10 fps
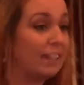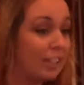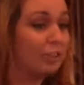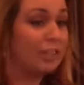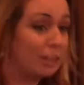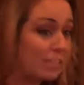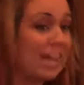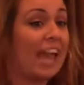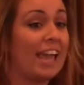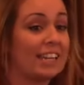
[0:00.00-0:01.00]
literally am
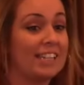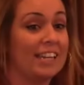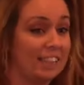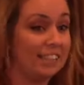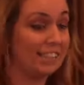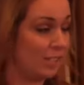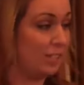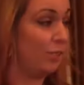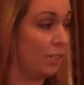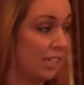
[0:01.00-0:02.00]
tagged in the
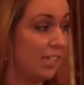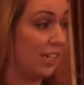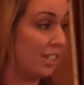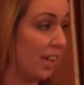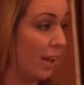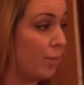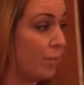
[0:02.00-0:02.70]
system for the TSA.